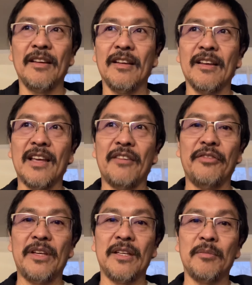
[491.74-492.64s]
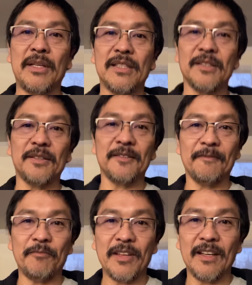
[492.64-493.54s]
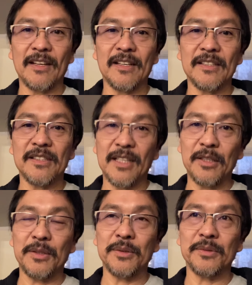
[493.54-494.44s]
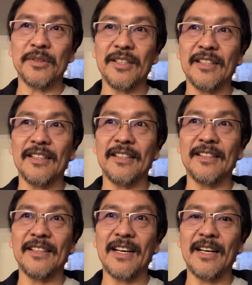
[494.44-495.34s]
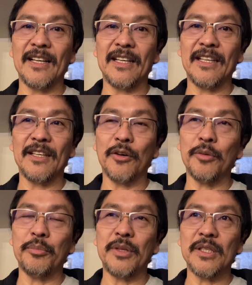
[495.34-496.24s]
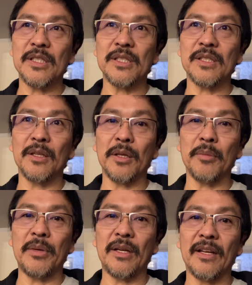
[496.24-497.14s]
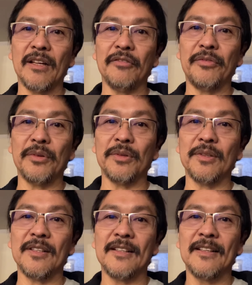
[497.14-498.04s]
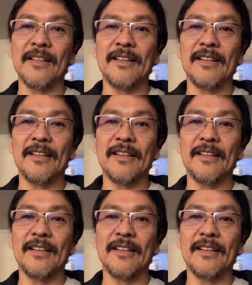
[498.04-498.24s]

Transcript: caffeine in me. So stay tuned. I hope this is a little bit helpful.